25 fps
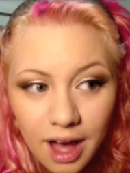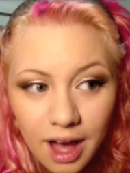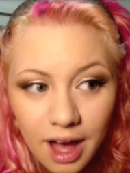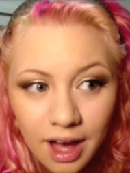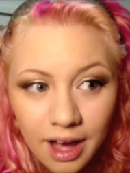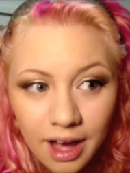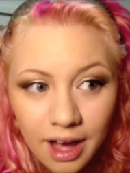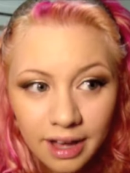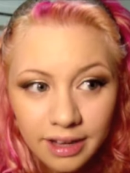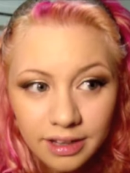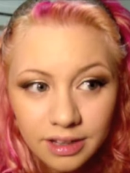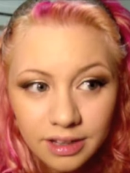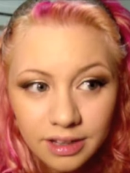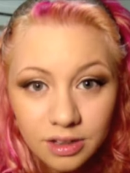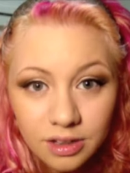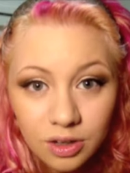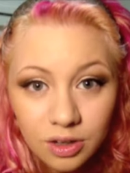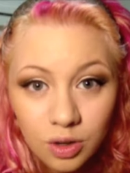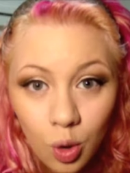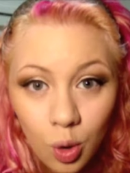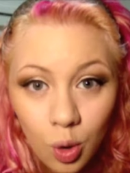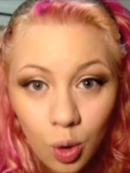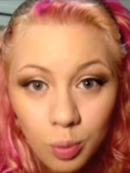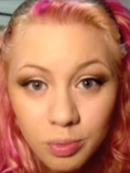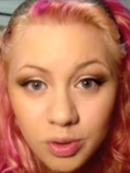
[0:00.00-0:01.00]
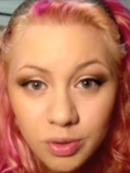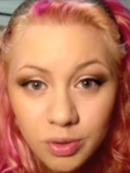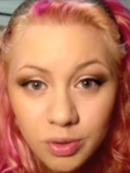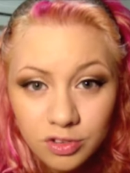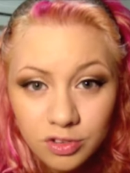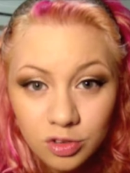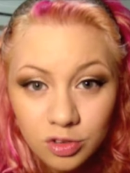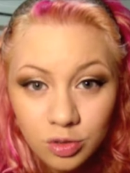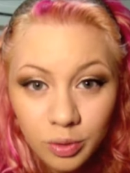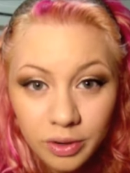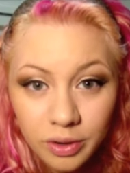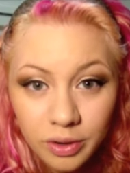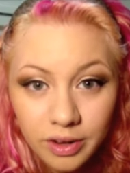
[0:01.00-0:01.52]
I hope you
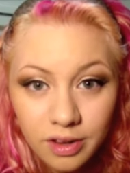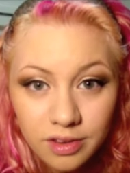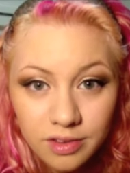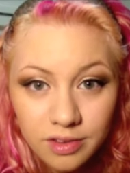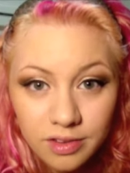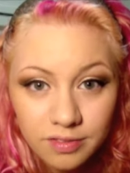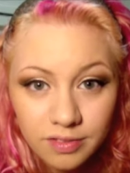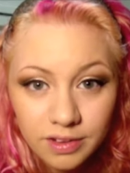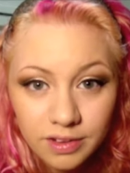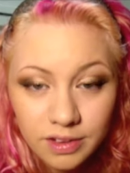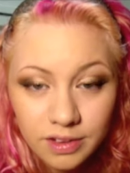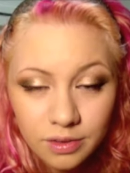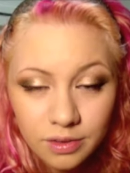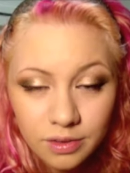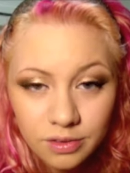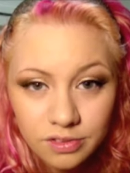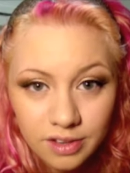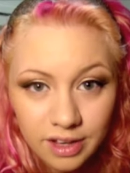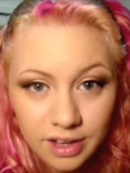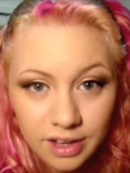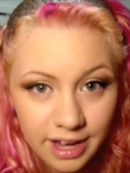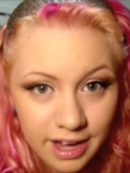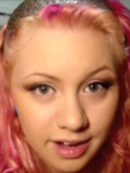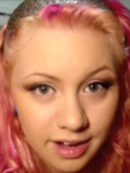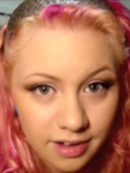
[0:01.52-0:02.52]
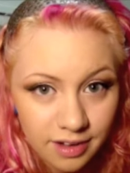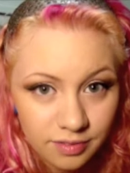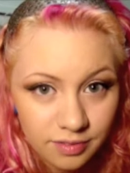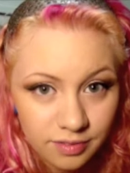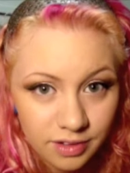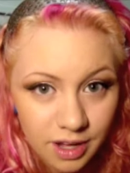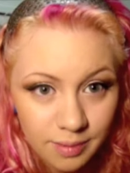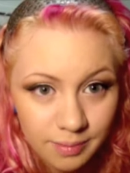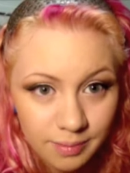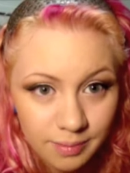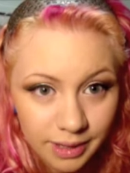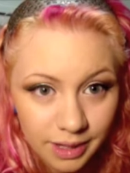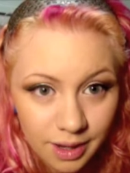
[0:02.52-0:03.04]
enjoy all the videos I have
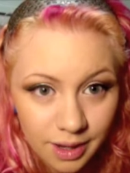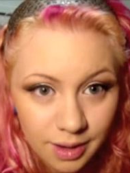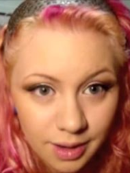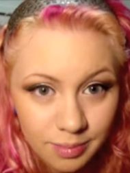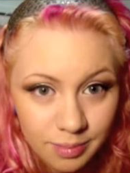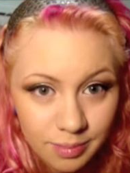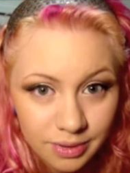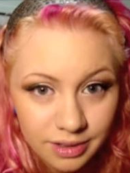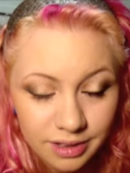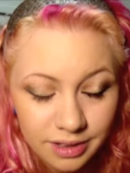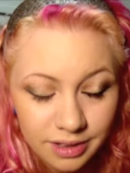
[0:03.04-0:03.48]
coming up